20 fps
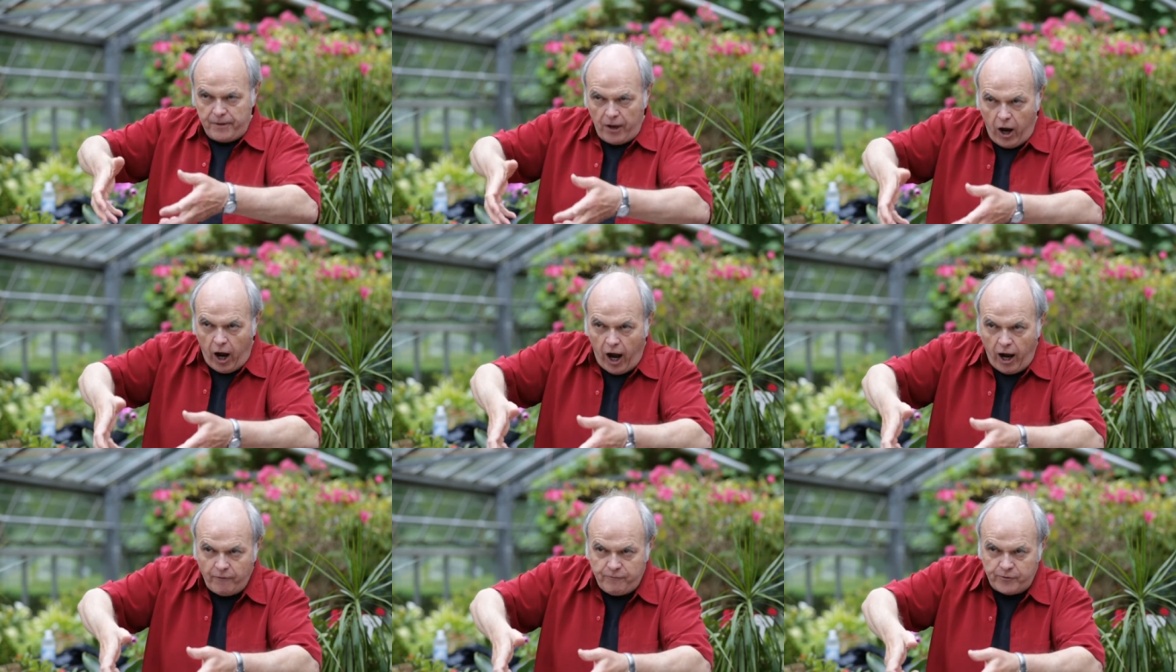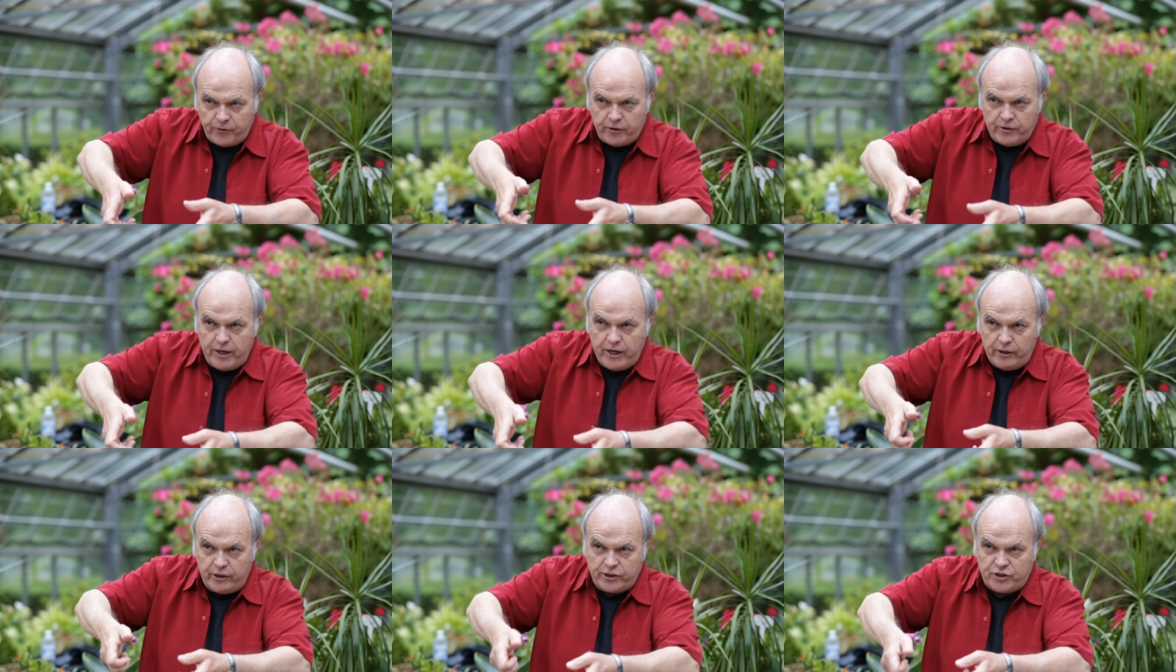off her,
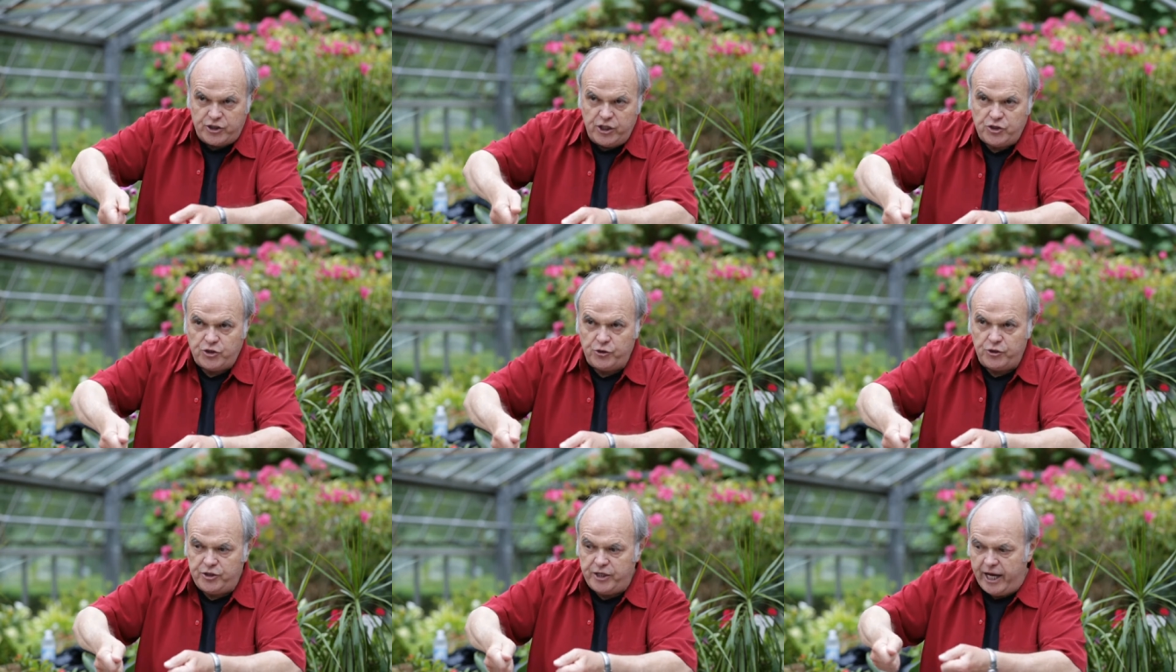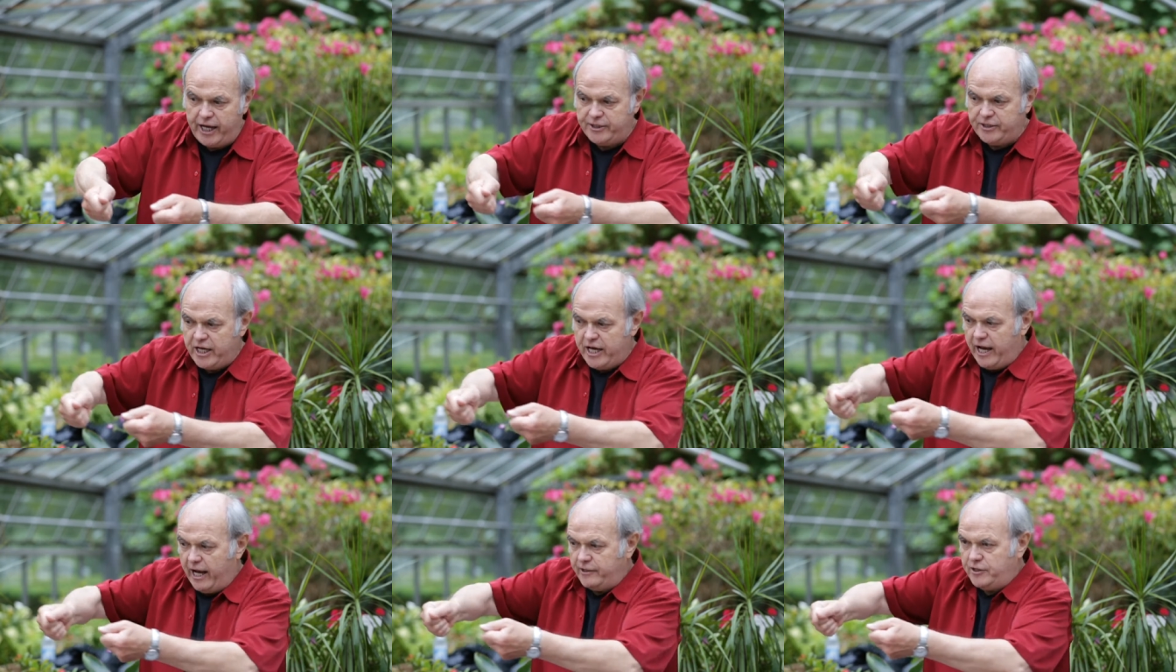her sister's
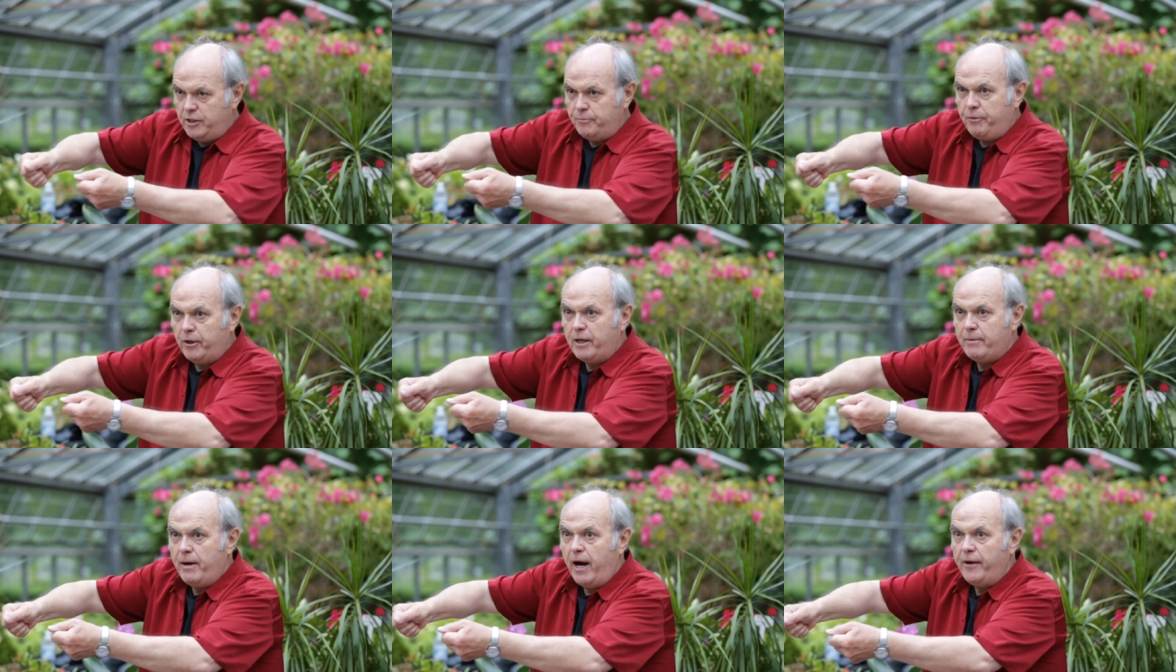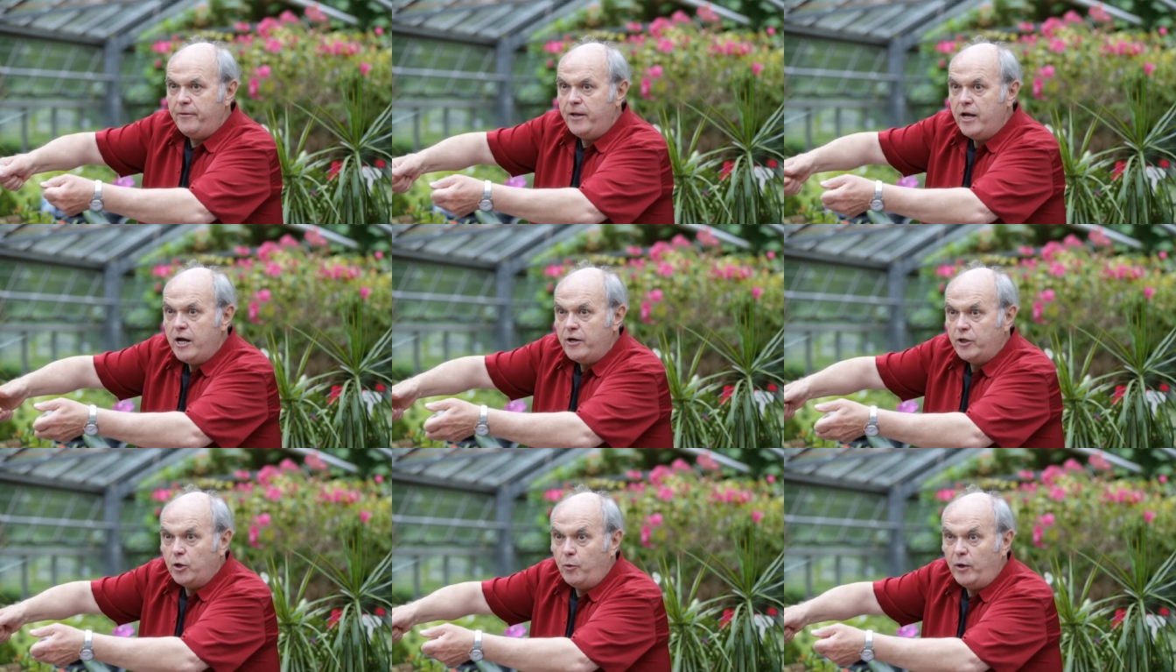heads and she put them
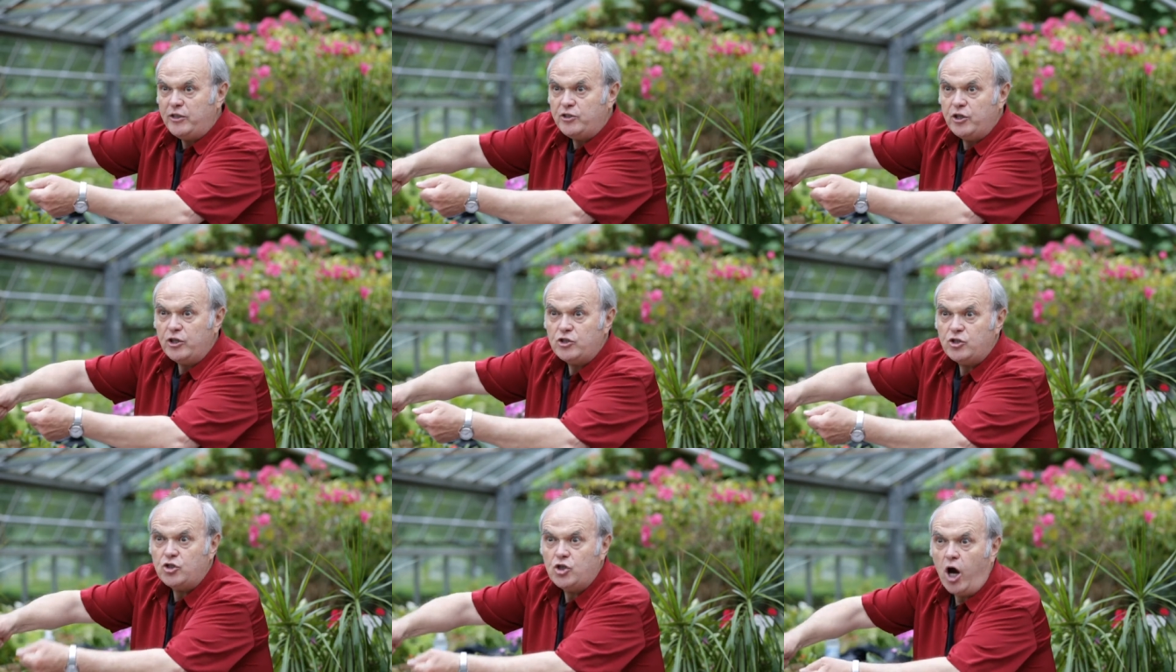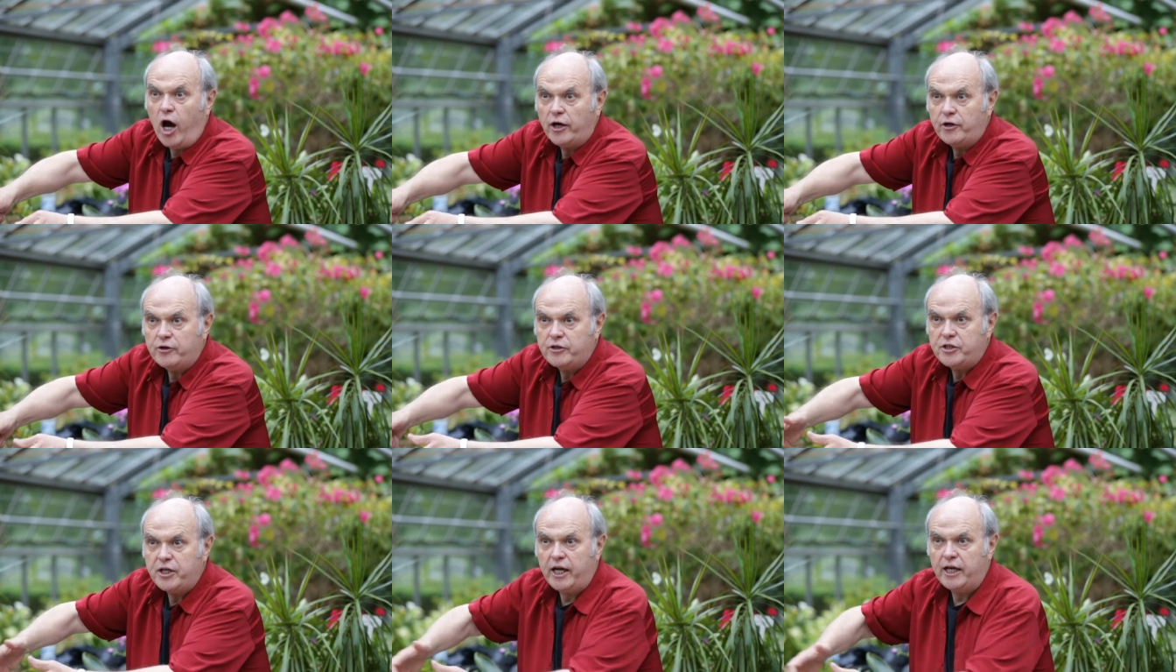on the witch's daughter's